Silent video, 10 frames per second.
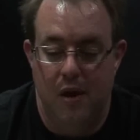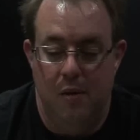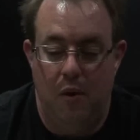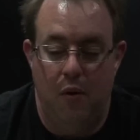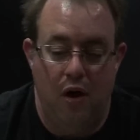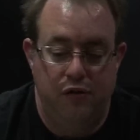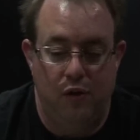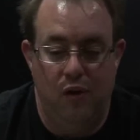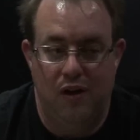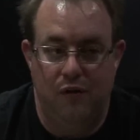But we're also
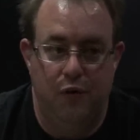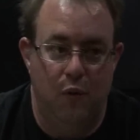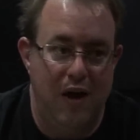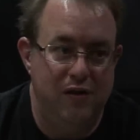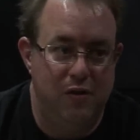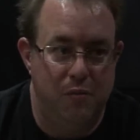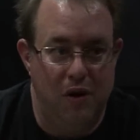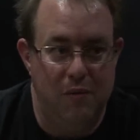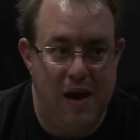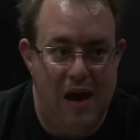looking for ways to
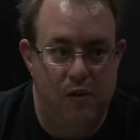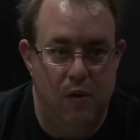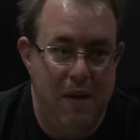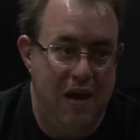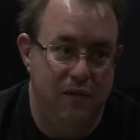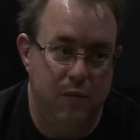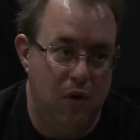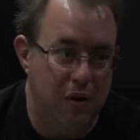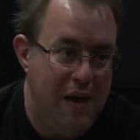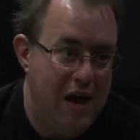bring back, we may even
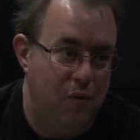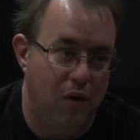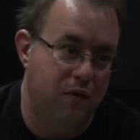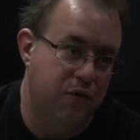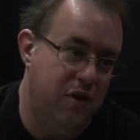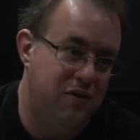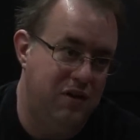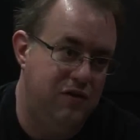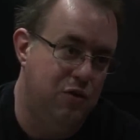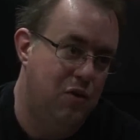bring back one of the
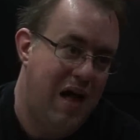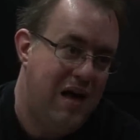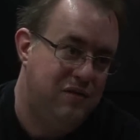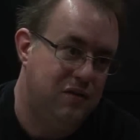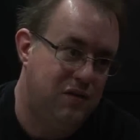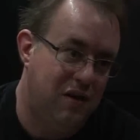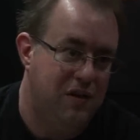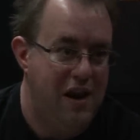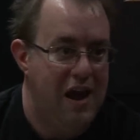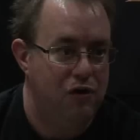D2 classes as
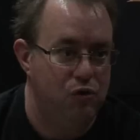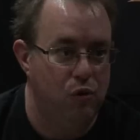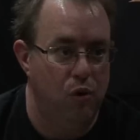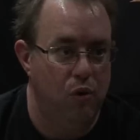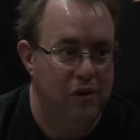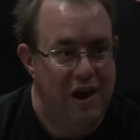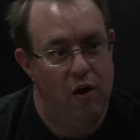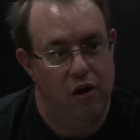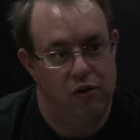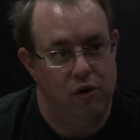an actual
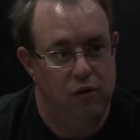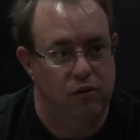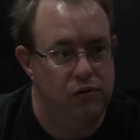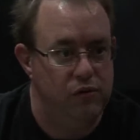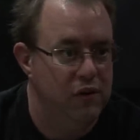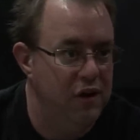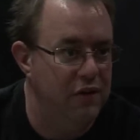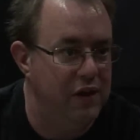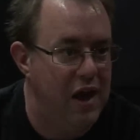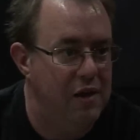character who's in
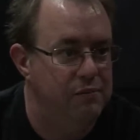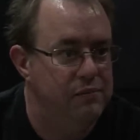the game.